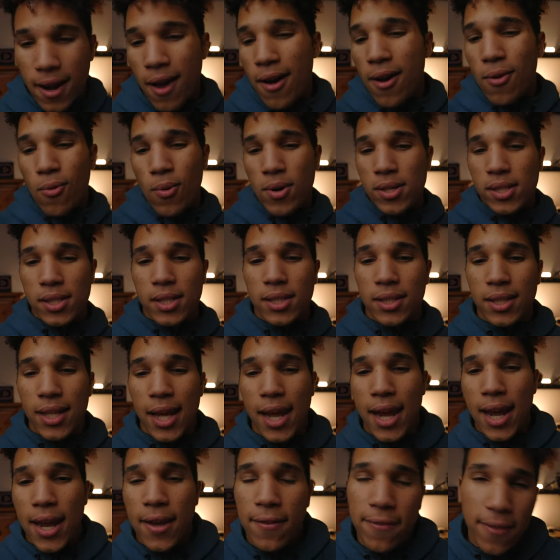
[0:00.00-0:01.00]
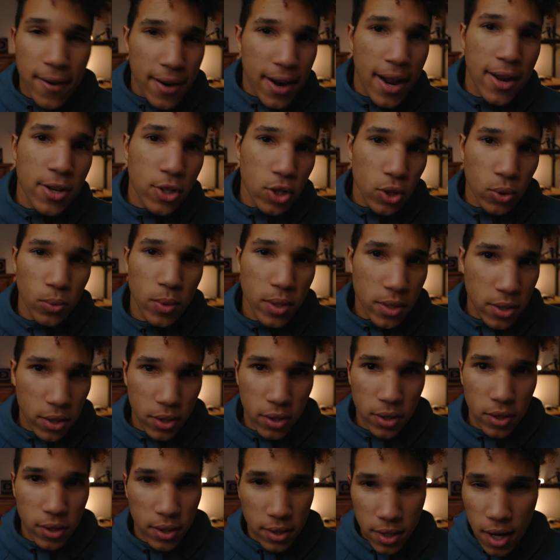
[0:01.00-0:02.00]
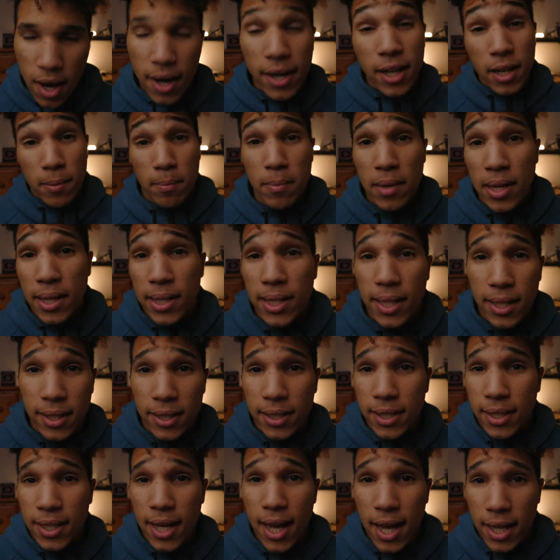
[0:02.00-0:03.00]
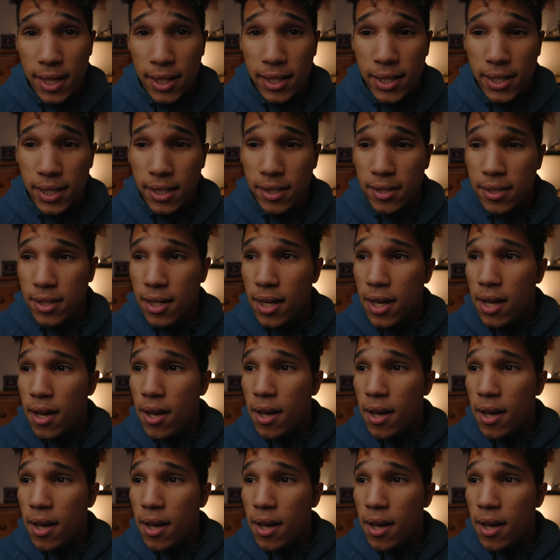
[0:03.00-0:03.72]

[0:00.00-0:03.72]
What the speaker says: Now, it wasn't a financial return, not immediately at least,